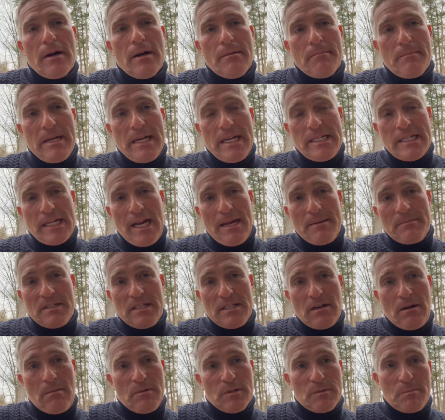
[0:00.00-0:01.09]
Many times it
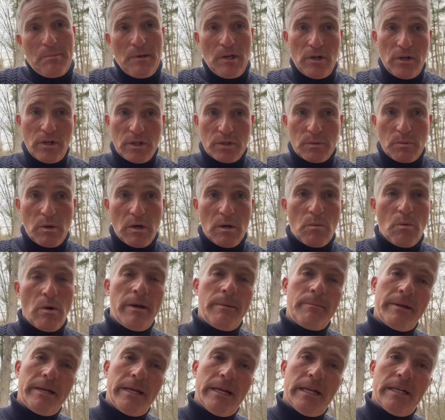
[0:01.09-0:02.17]
almost blurs where
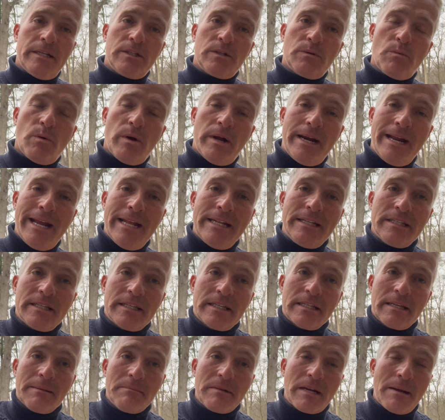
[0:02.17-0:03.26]
one begins, one ends.
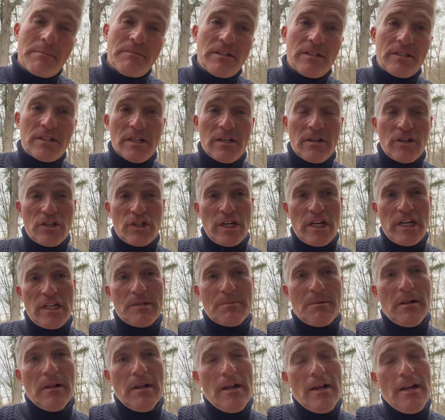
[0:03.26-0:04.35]
Sometimes it's
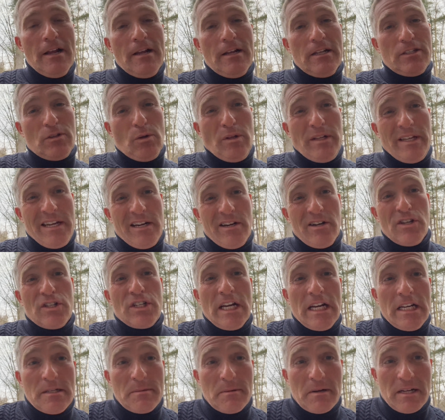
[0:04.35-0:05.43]
interchangeable. It's only
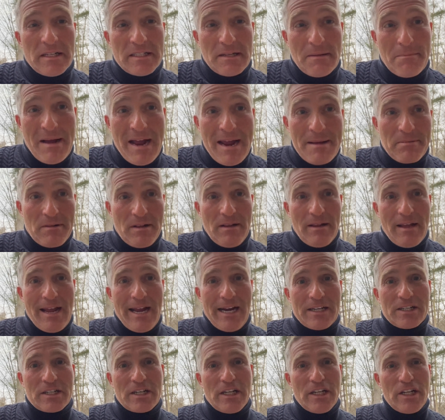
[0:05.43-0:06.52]
interchangeable because the Bible
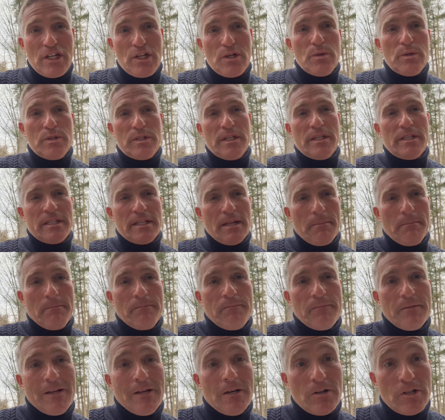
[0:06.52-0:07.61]
actually uses them
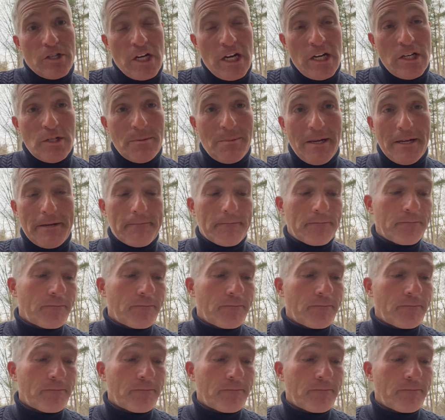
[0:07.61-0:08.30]
interchangeably.